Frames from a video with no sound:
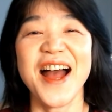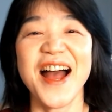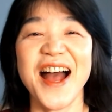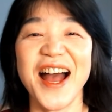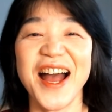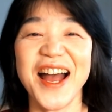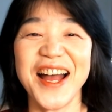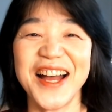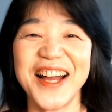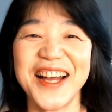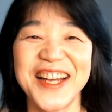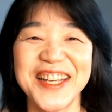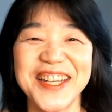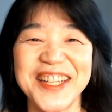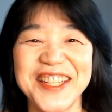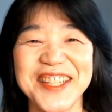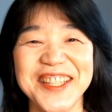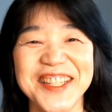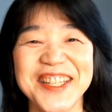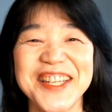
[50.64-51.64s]
Hi,
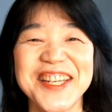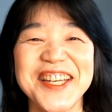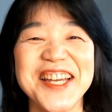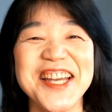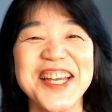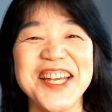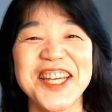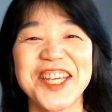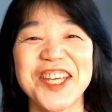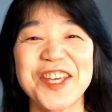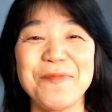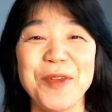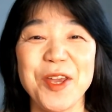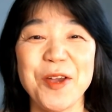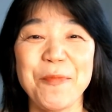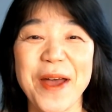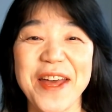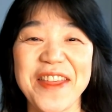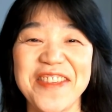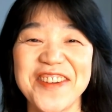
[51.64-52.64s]
Kimio
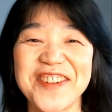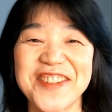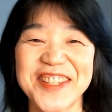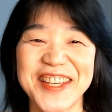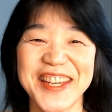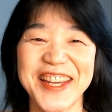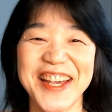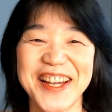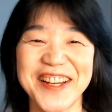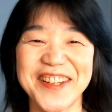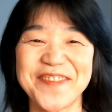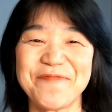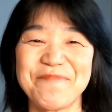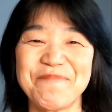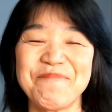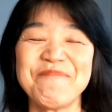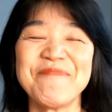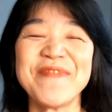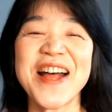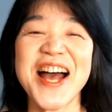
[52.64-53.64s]
Matthews here.
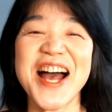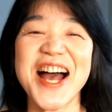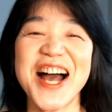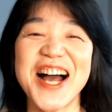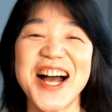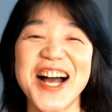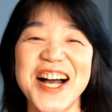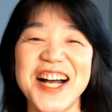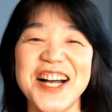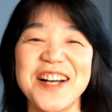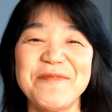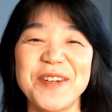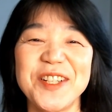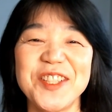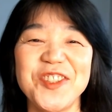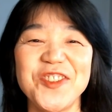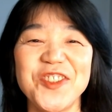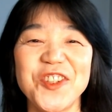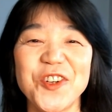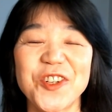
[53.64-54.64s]
I'm a
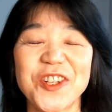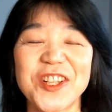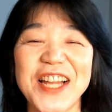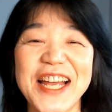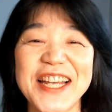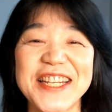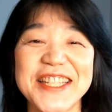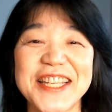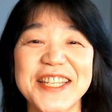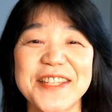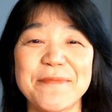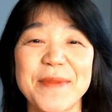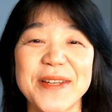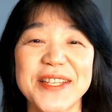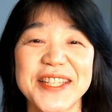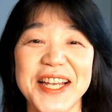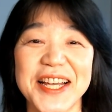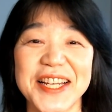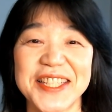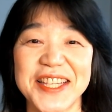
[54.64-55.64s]
New York licensed
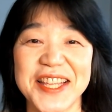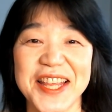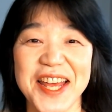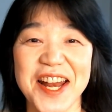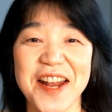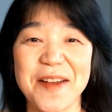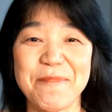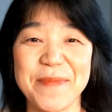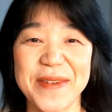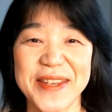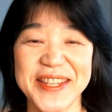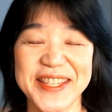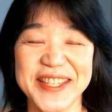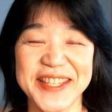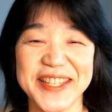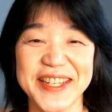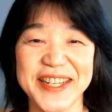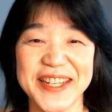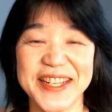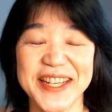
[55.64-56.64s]
massage
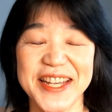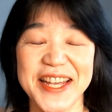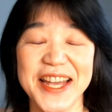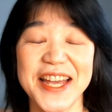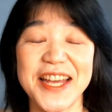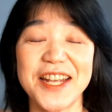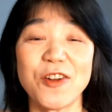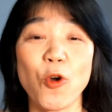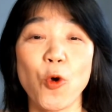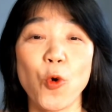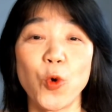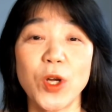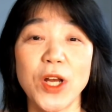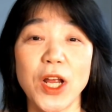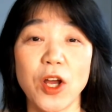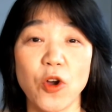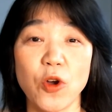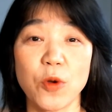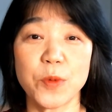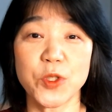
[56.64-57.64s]
therapist and owner
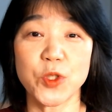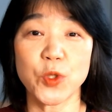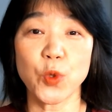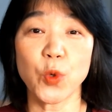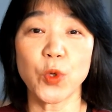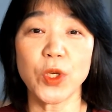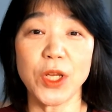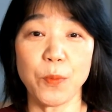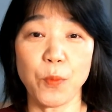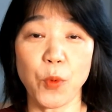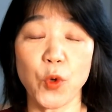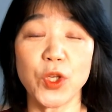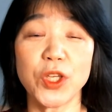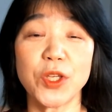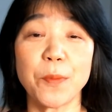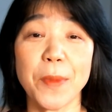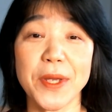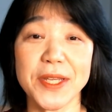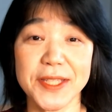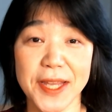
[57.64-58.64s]
of Stony Point
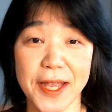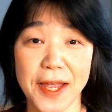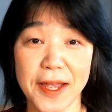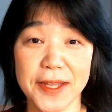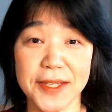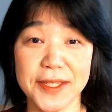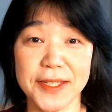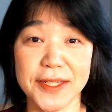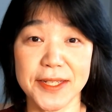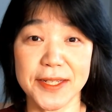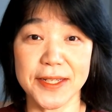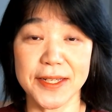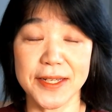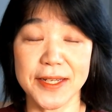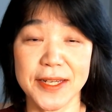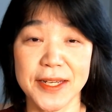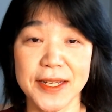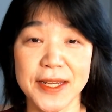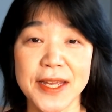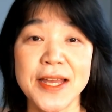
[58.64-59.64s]
Massage.
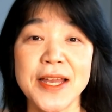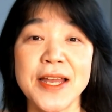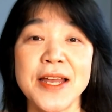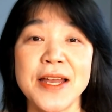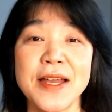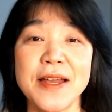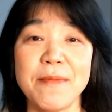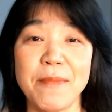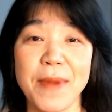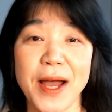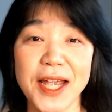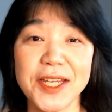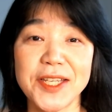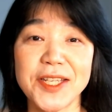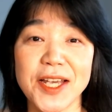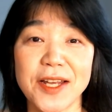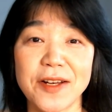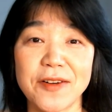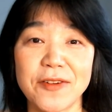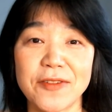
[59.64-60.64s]
My
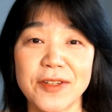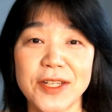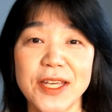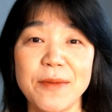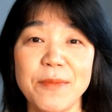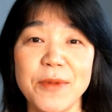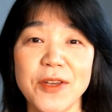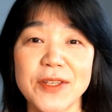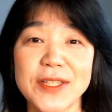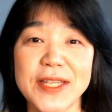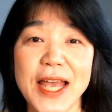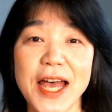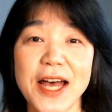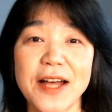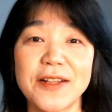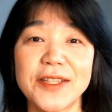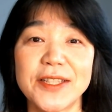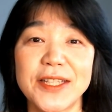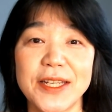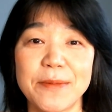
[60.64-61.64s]
channel, Kimio's
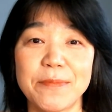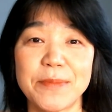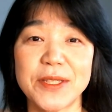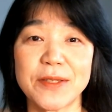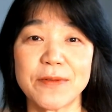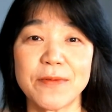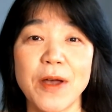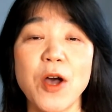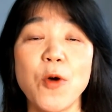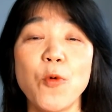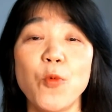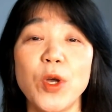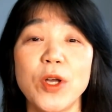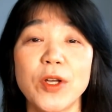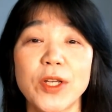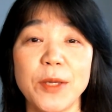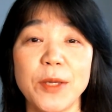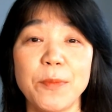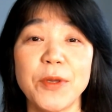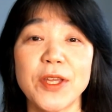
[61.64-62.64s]
Health Tips, will
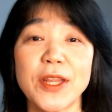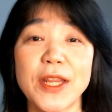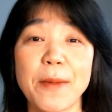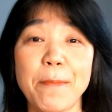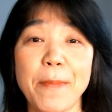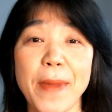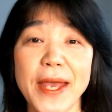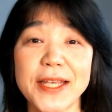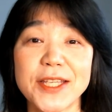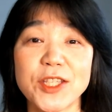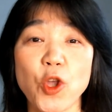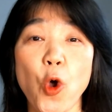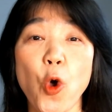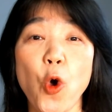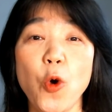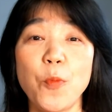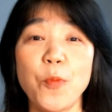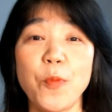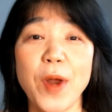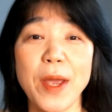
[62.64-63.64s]
you the best
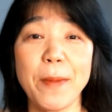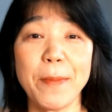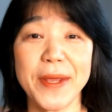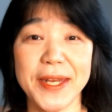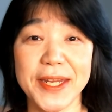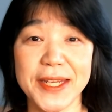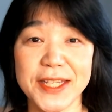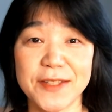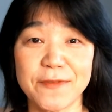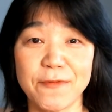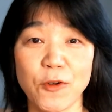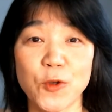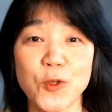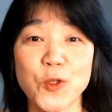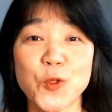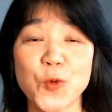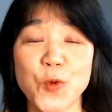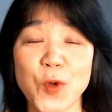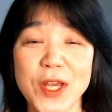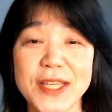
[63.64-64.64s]
home remedies for
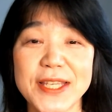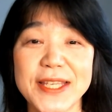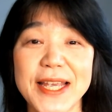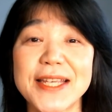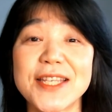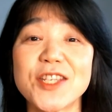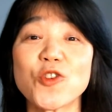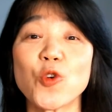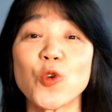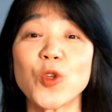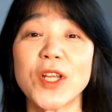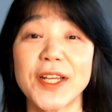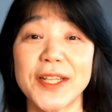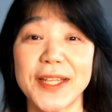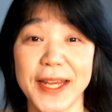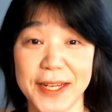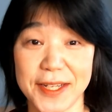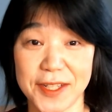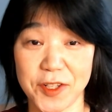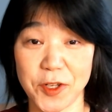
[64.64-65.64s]
stress and shoulder
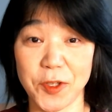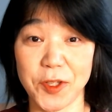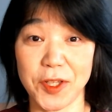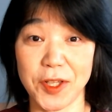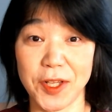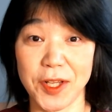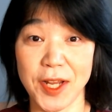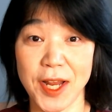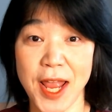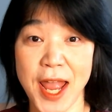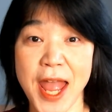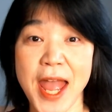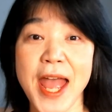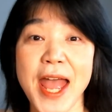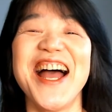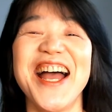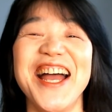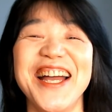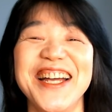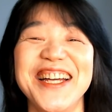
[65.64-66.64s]
tension.
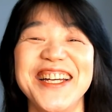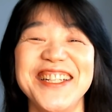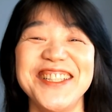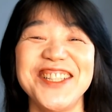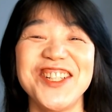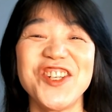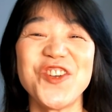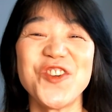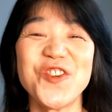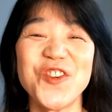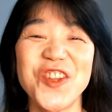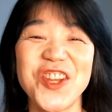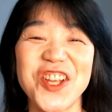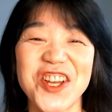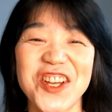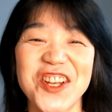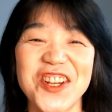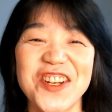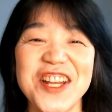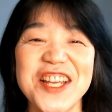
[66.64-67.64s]
And you'll
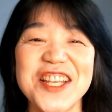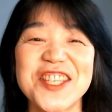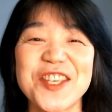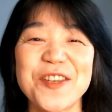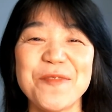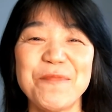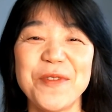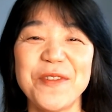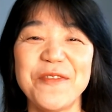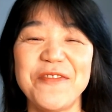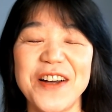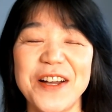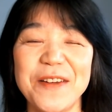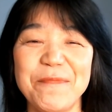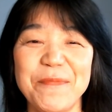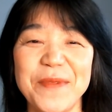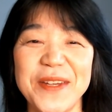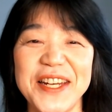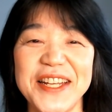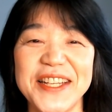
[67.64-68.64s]
learn simple
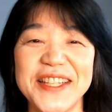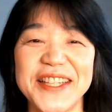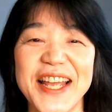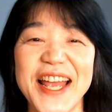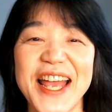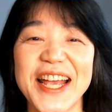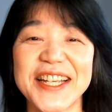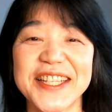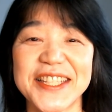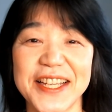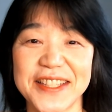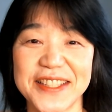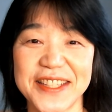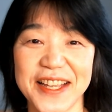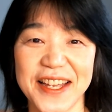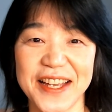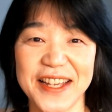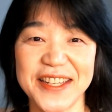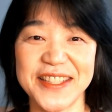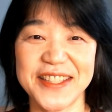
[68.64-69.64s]
5-minute
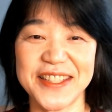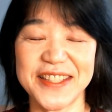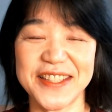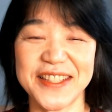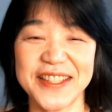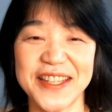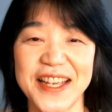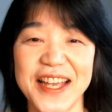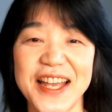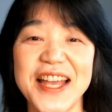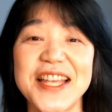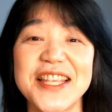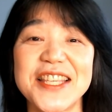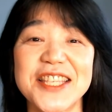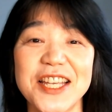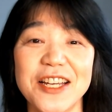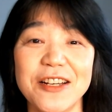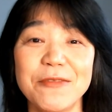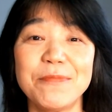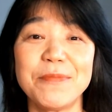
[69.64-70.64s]
exercise and
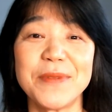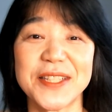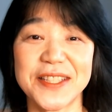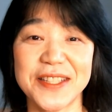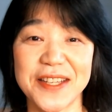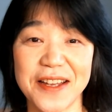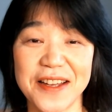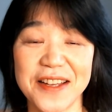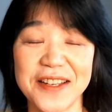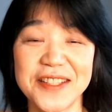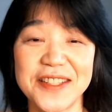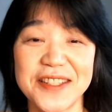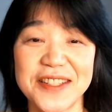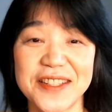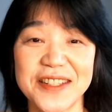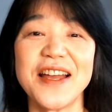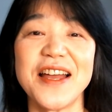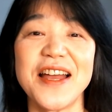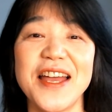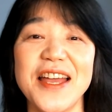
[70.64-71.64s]
self-massage
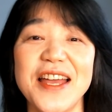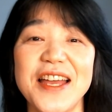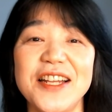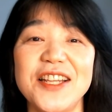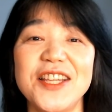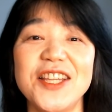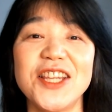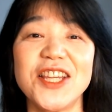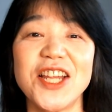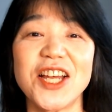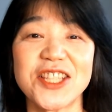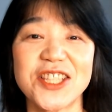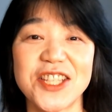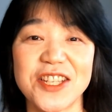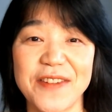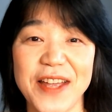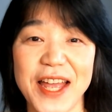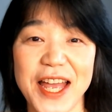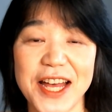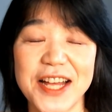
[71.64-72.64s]
and lots
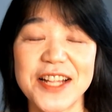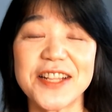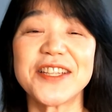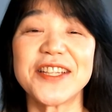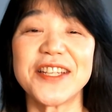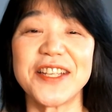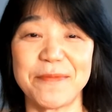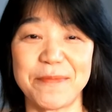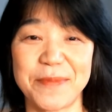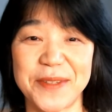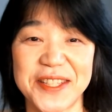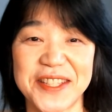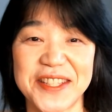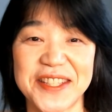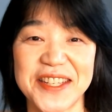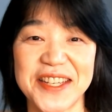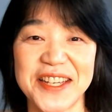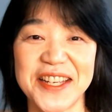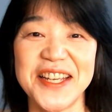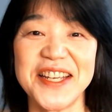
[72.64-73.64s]
of health tips.
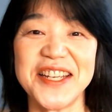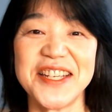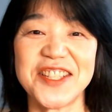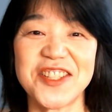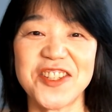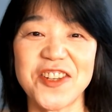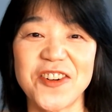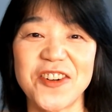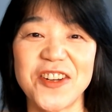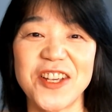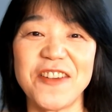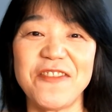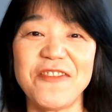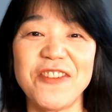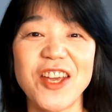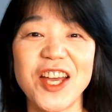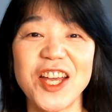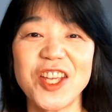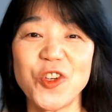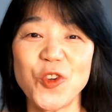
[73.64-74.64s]
So if
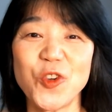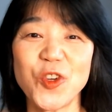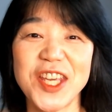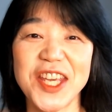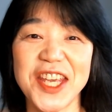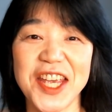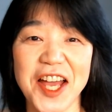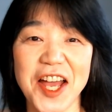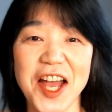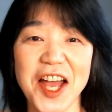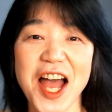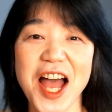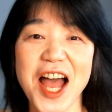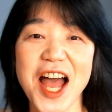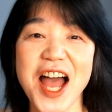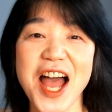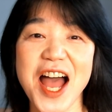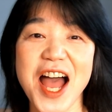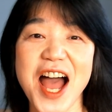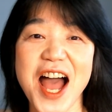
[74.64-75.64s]
you're new here,
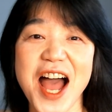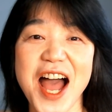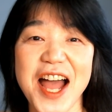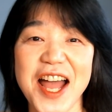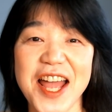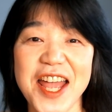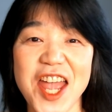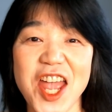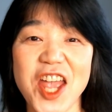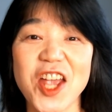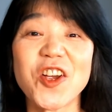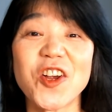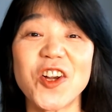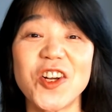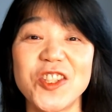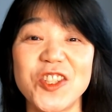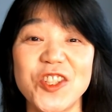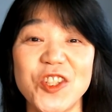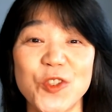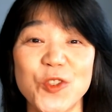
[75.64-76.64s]
I
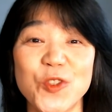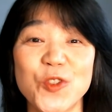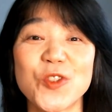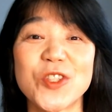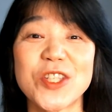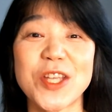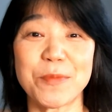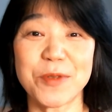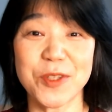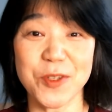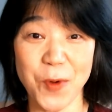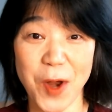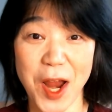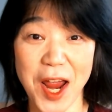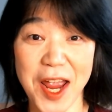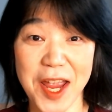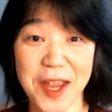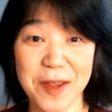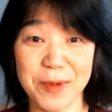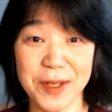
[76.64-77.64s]
encourage you to
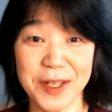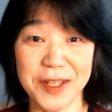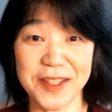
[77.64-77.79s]
subscribe.